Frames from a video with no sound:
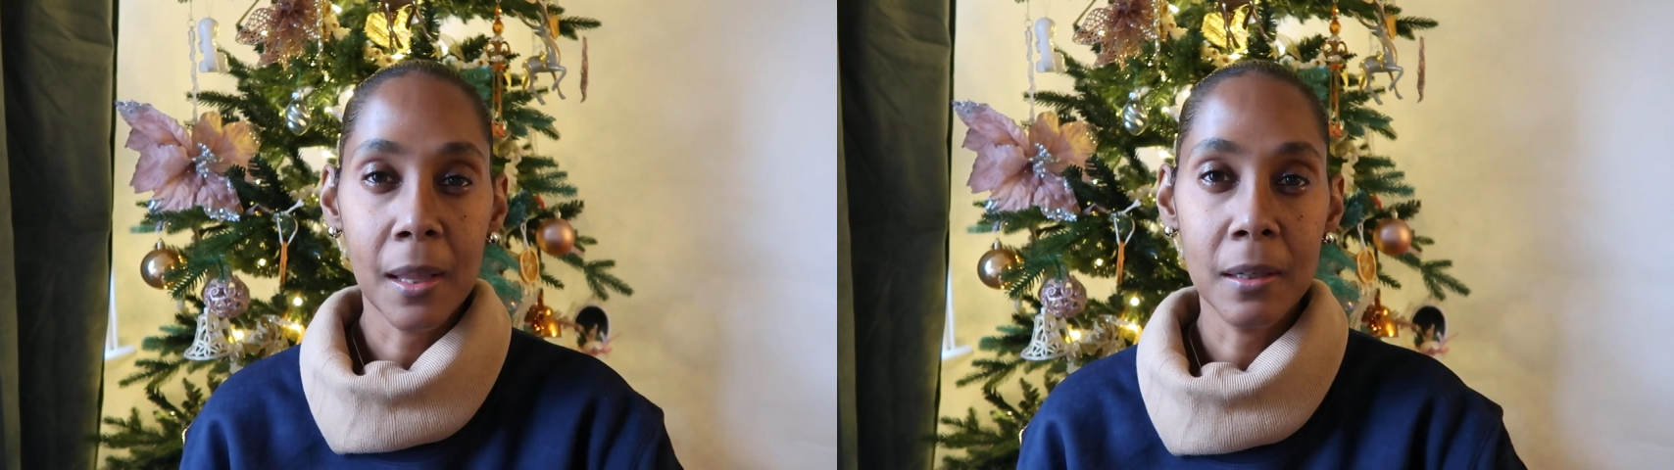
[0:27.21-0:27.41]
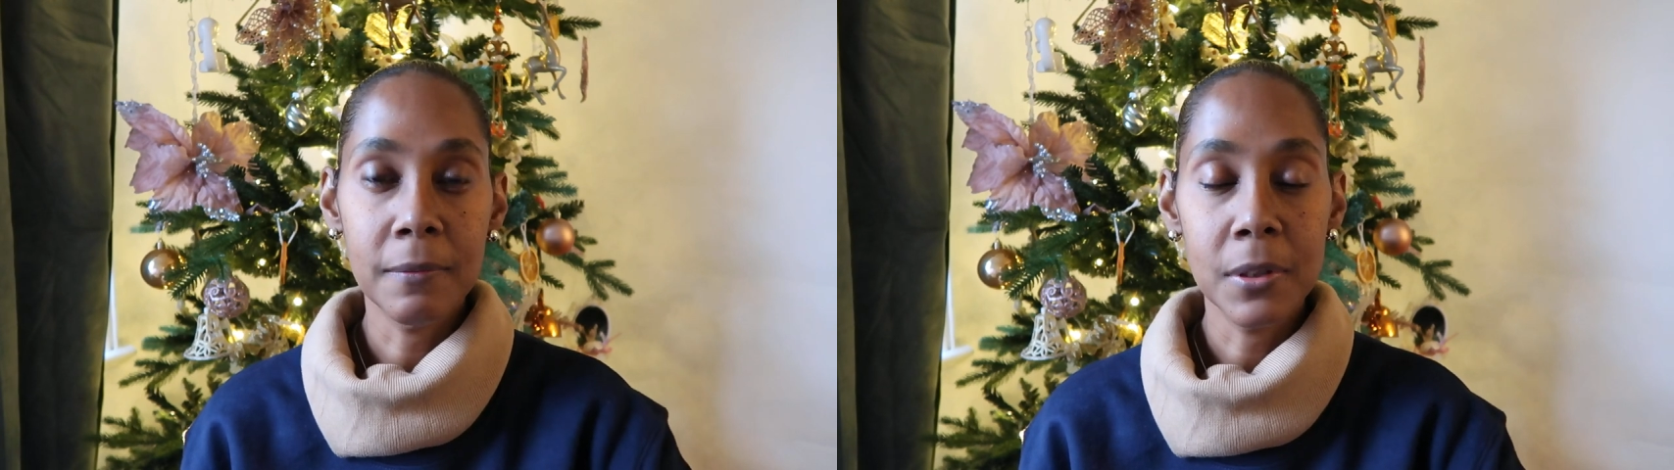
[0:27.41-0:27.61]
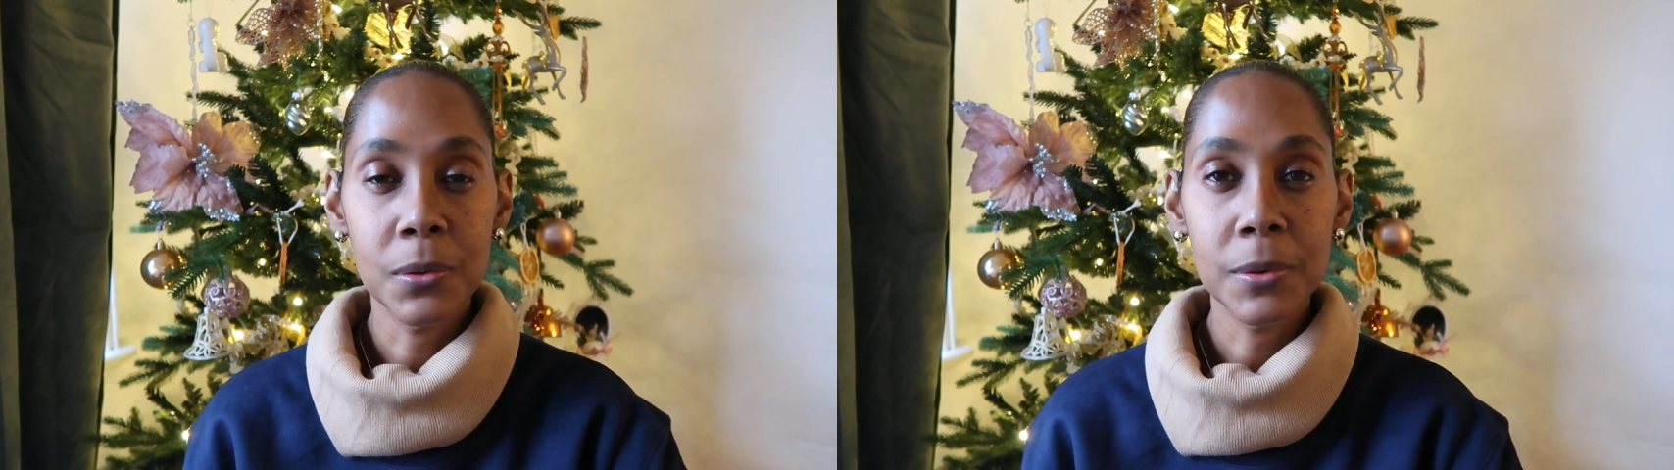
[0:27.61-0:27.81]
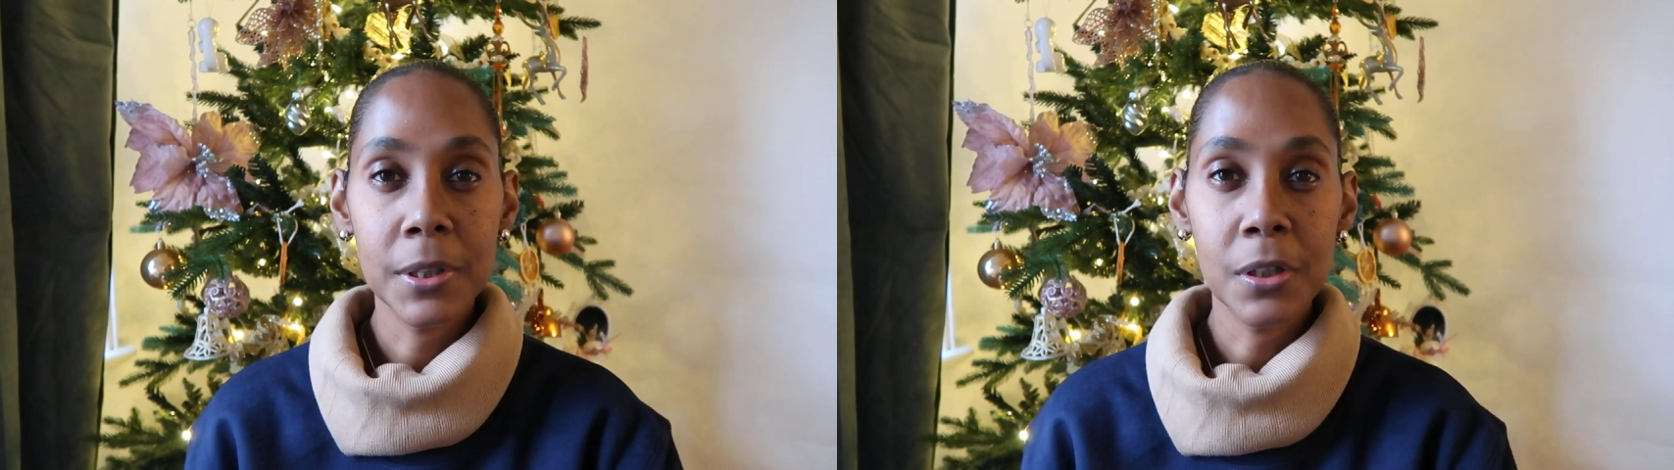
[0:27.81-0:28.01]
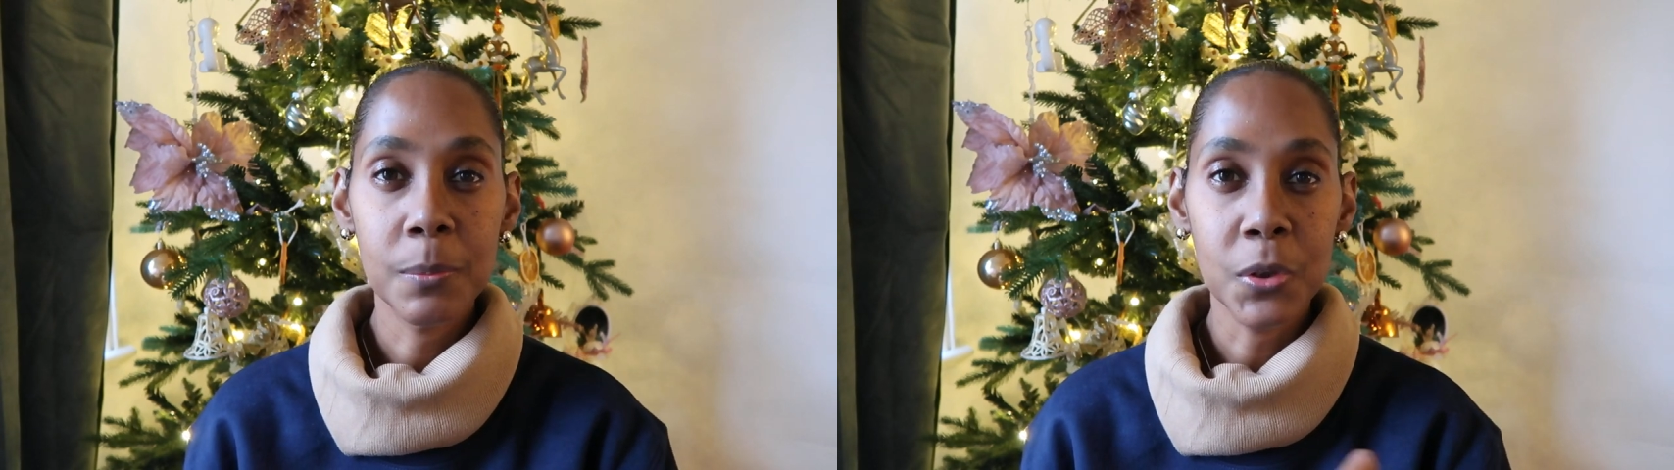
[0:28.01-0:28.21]
end of the new
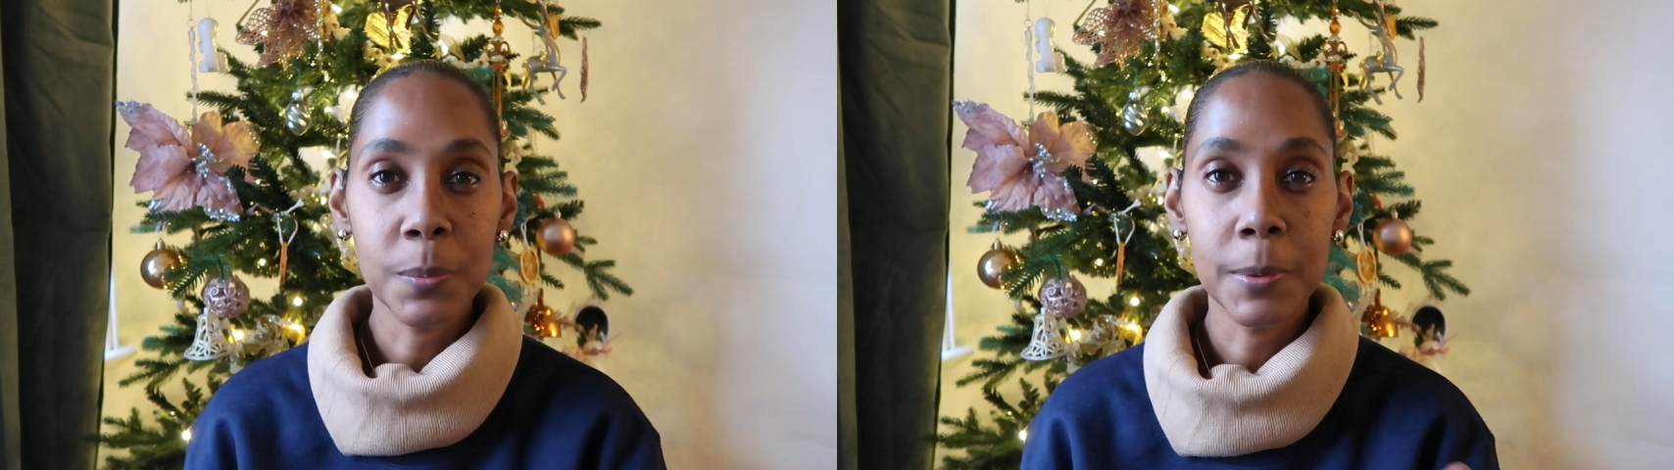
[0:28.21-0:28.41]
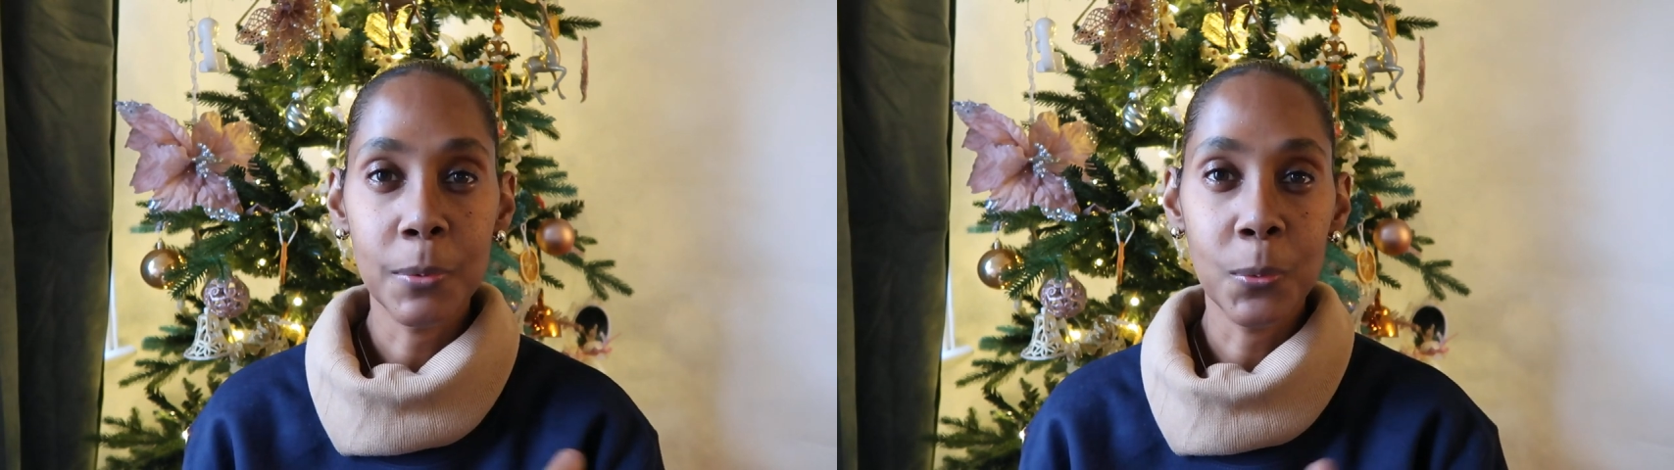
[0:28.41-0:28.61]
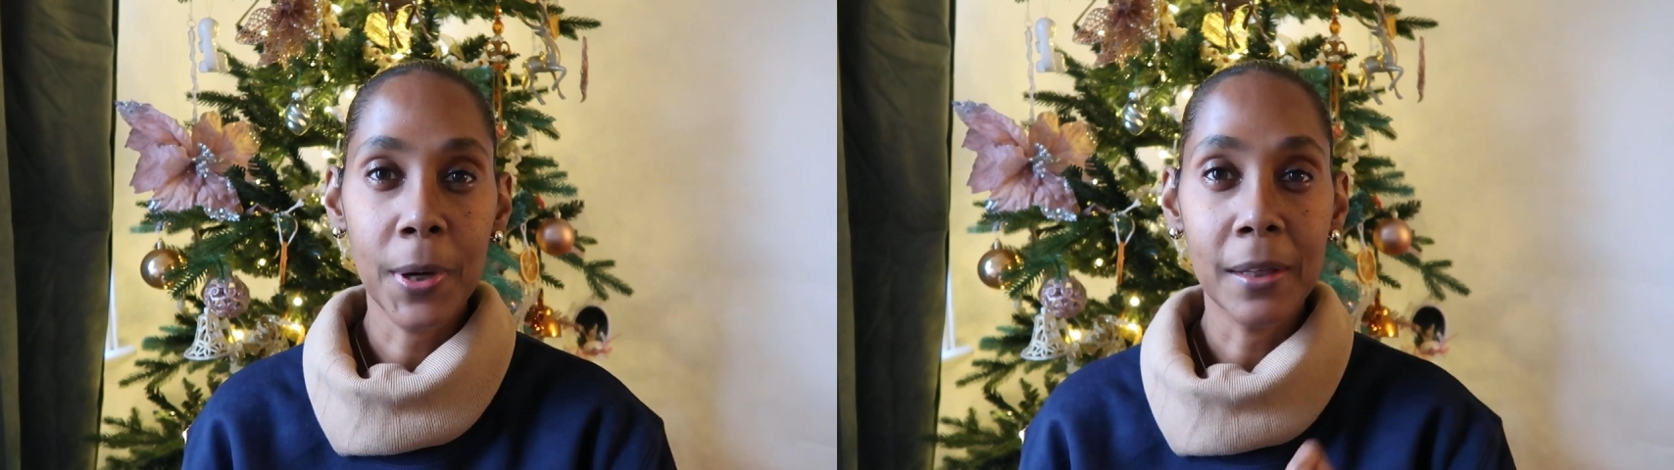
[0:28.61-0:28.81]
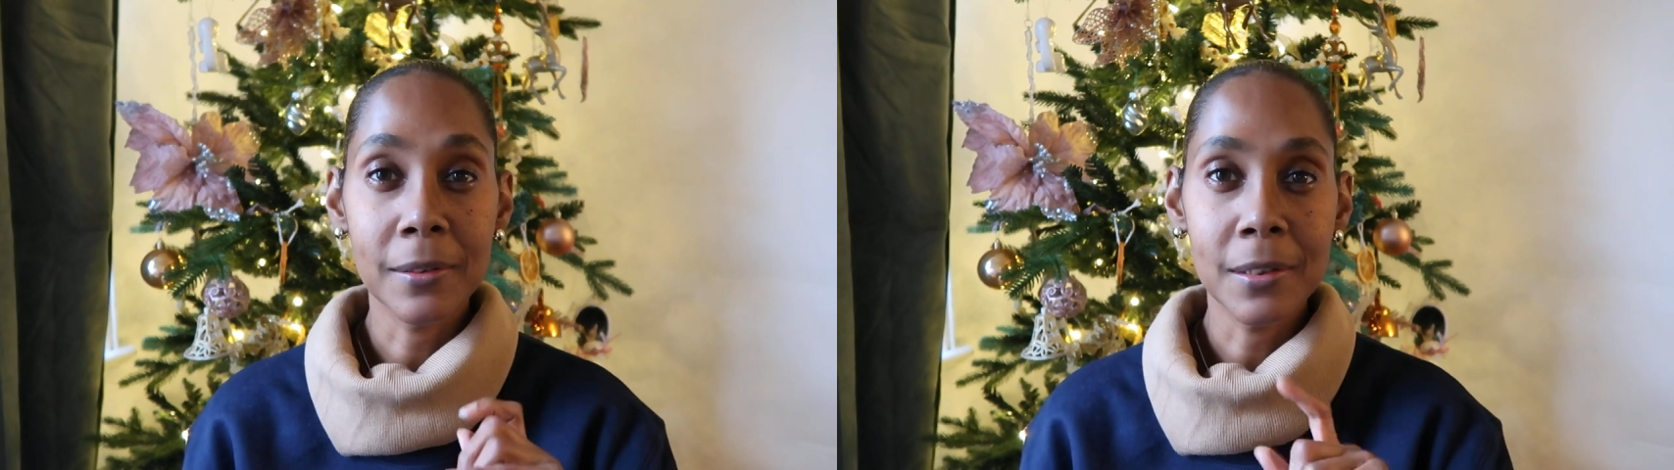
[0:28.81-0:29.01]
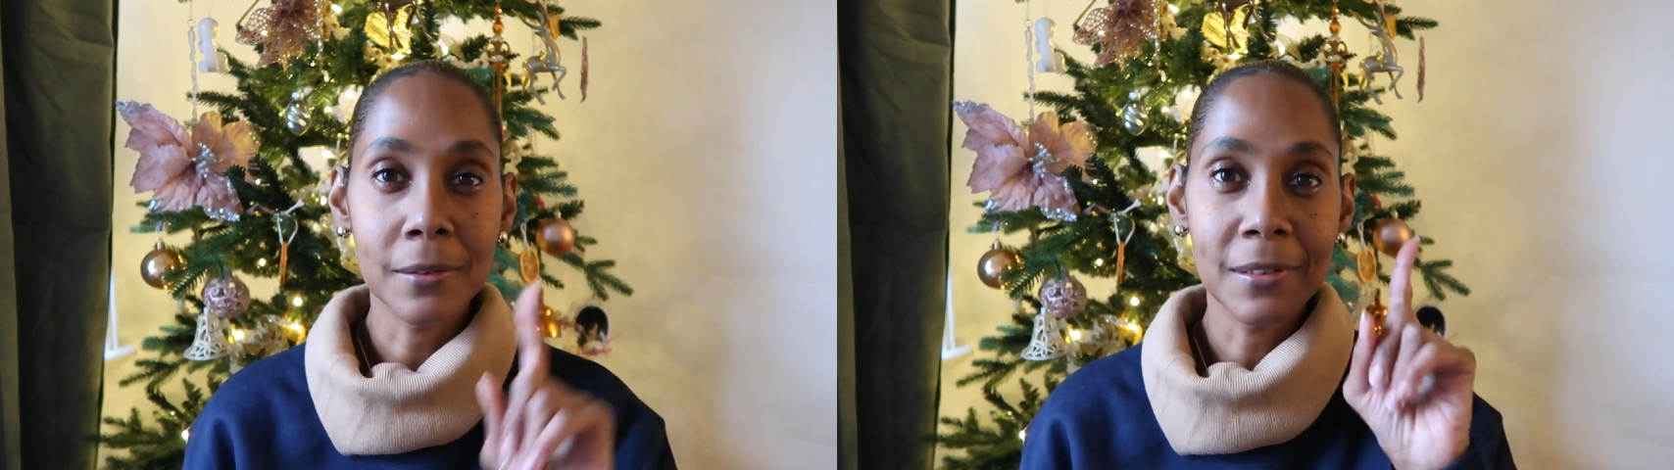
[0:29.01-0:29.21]
year most people wait until